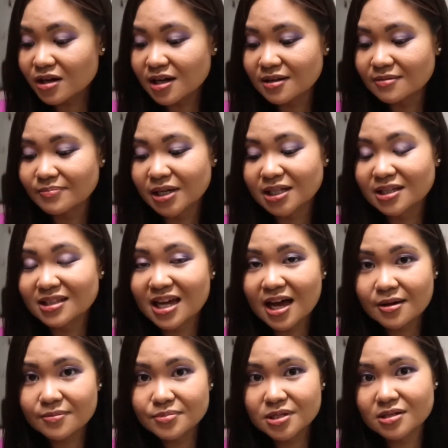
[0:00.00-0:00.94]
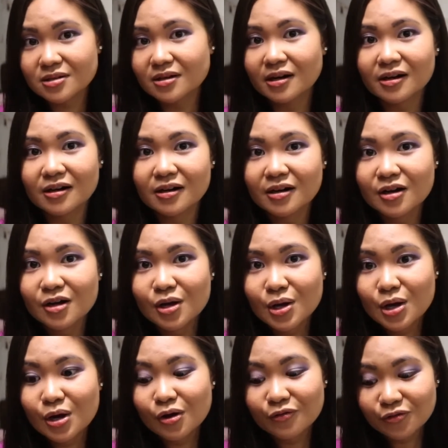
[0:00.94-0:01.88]
and my tabs are
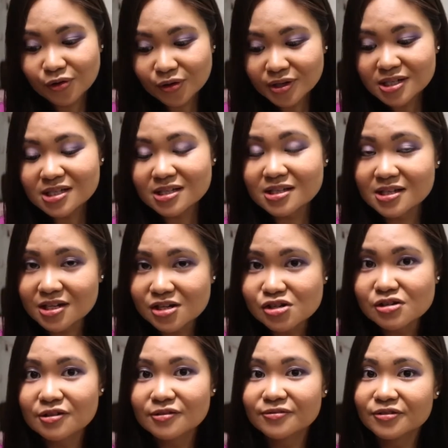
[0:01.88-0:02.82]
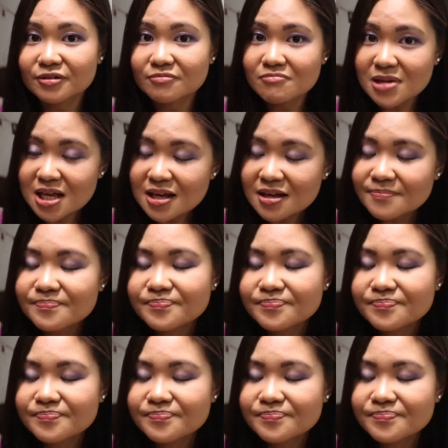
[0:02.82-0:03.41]
of course essential for me